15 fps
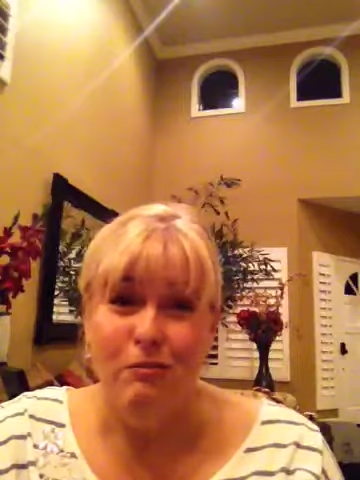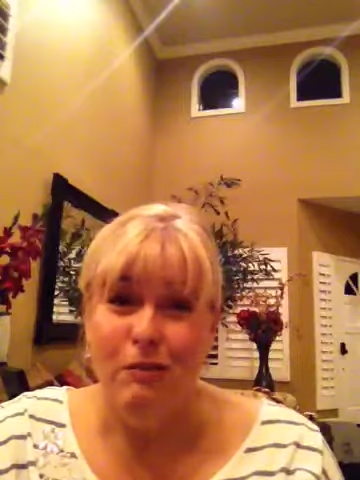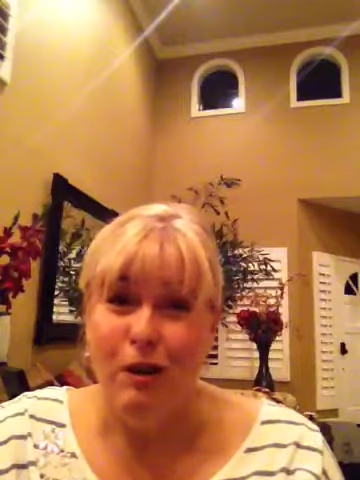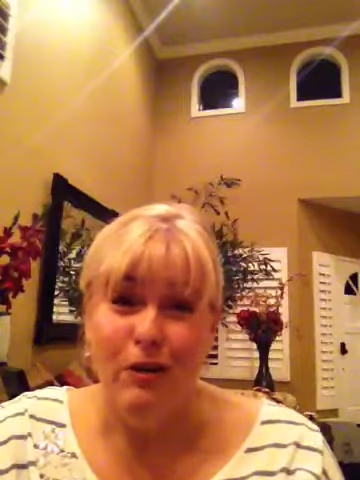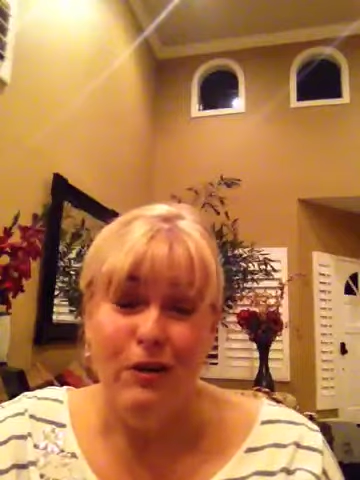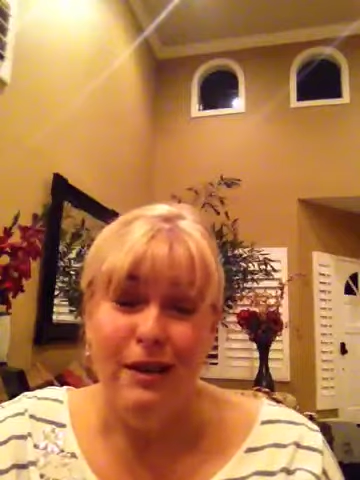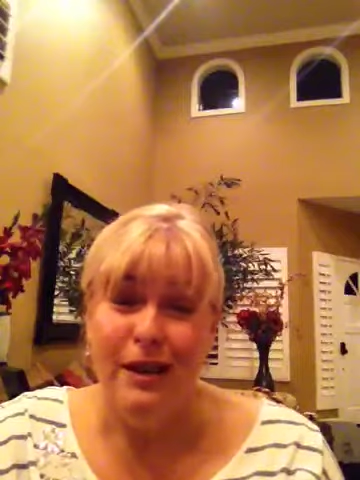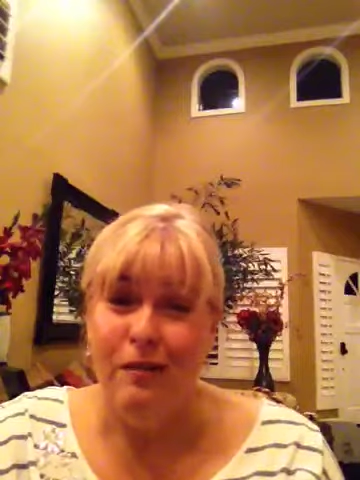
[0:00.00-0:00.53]

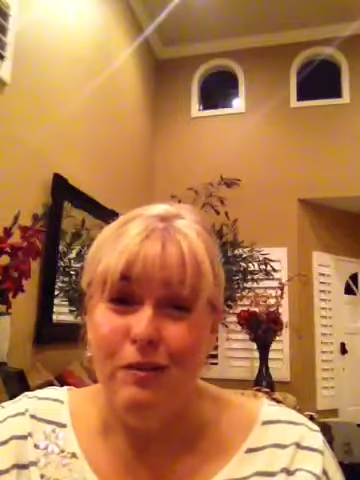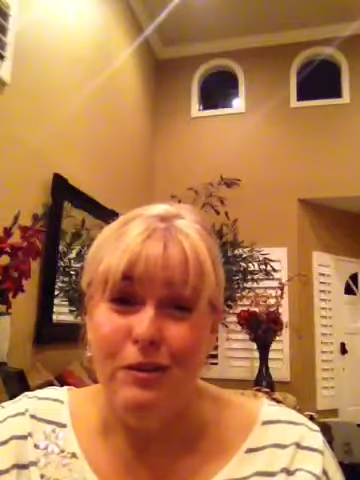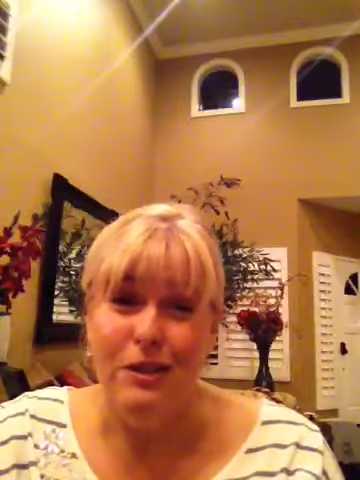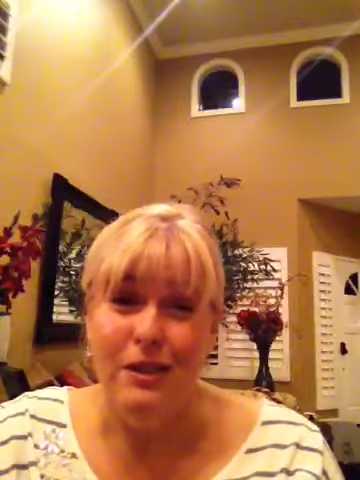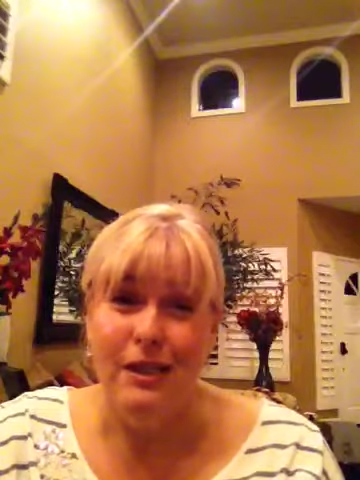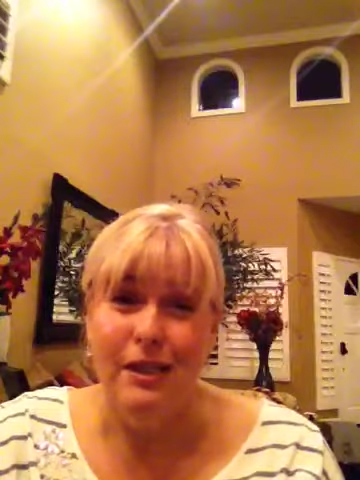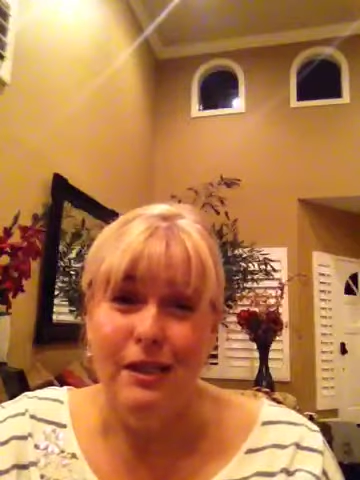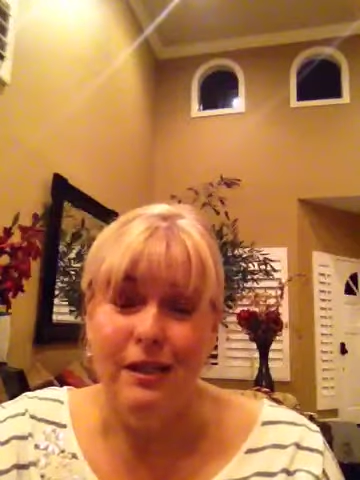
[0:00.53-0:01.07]
hardly ever
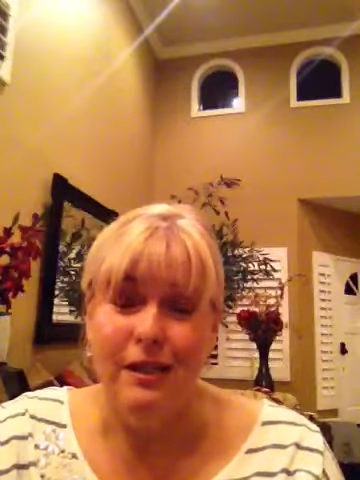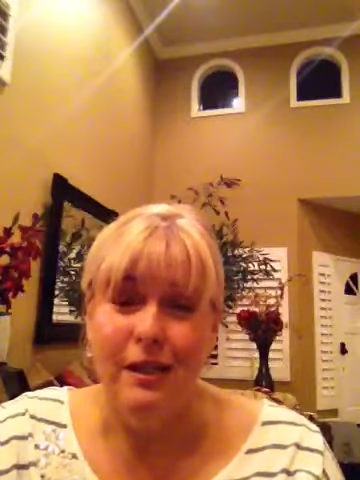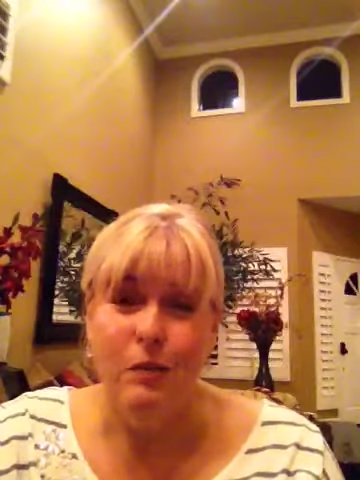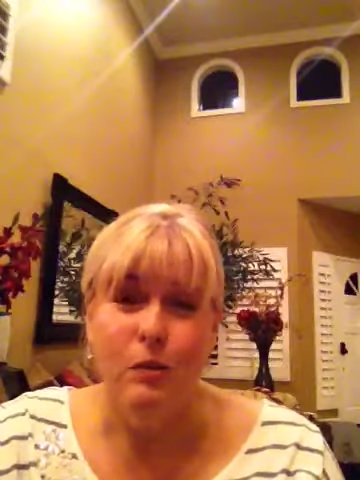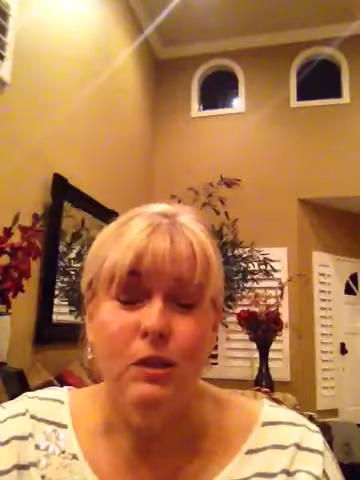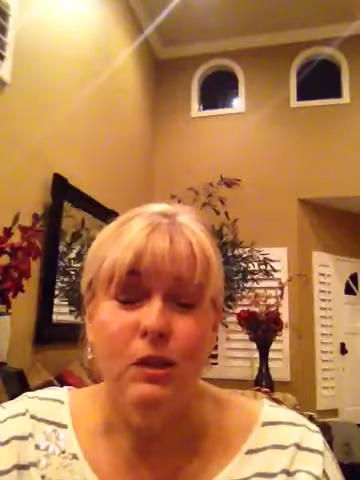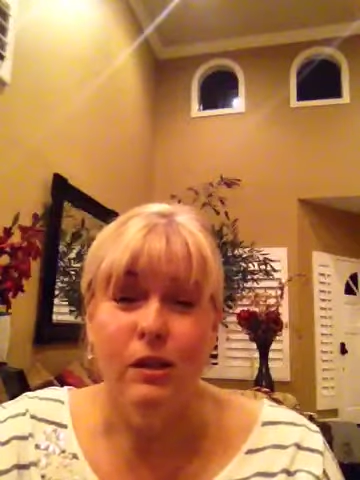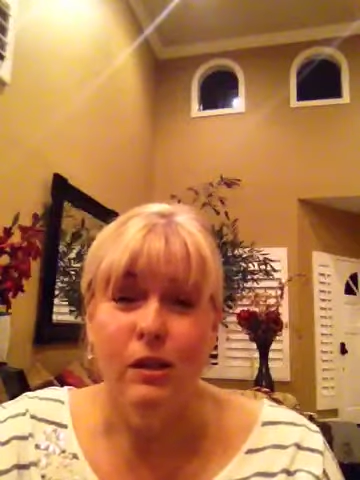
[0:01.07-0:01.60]
see, and it
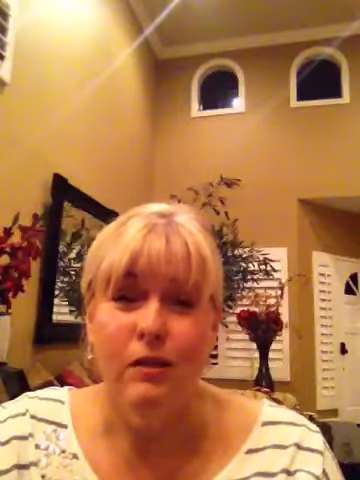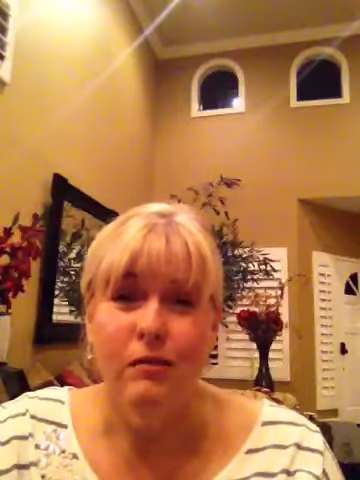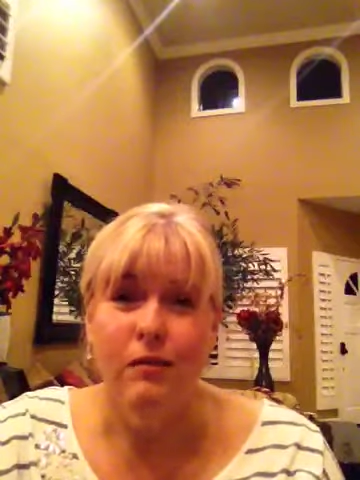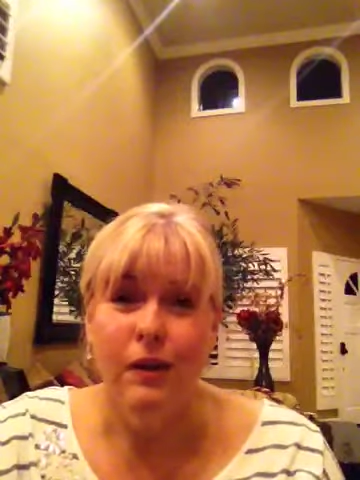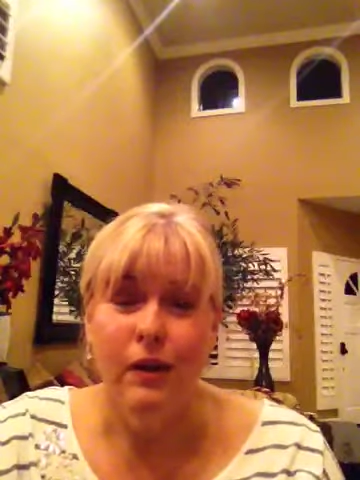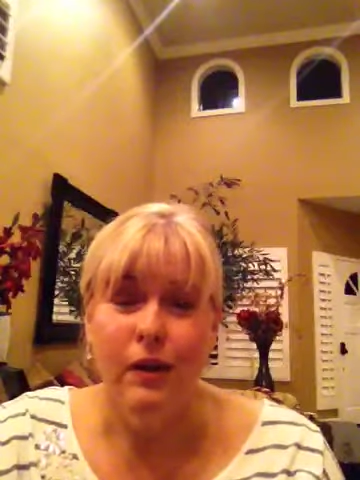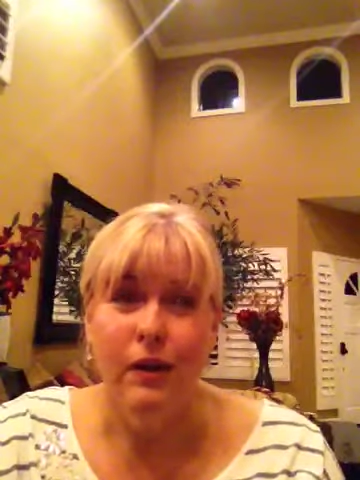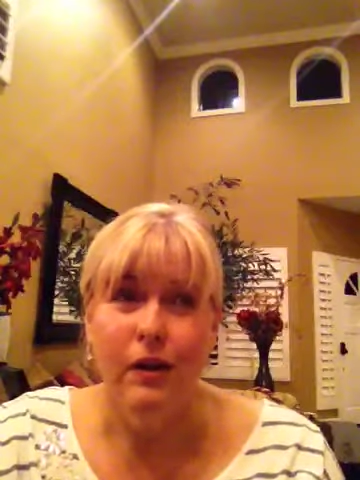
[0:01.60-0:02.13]
was a look of
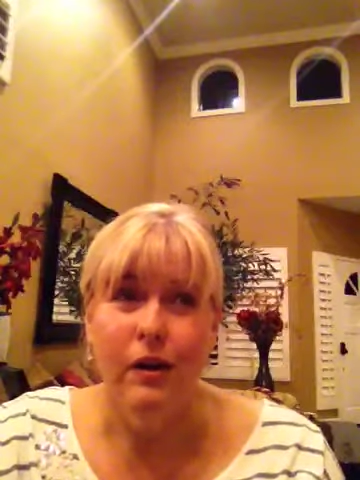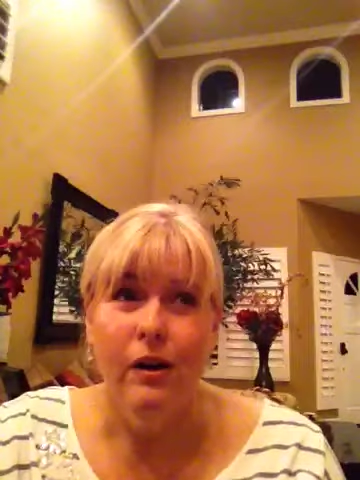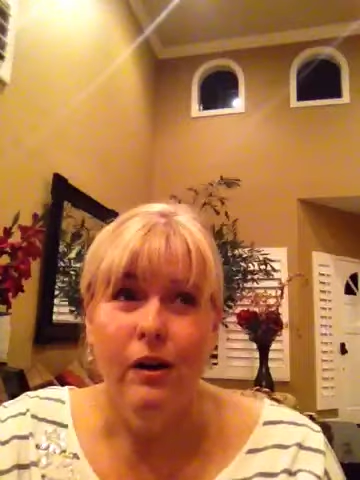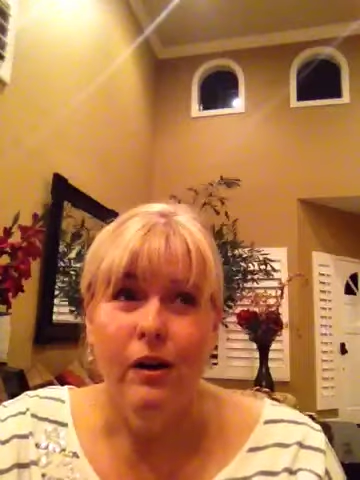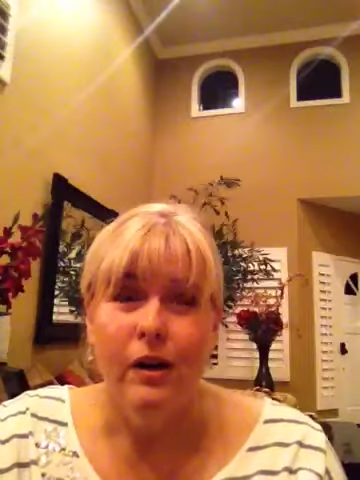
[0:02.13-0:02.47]
fear.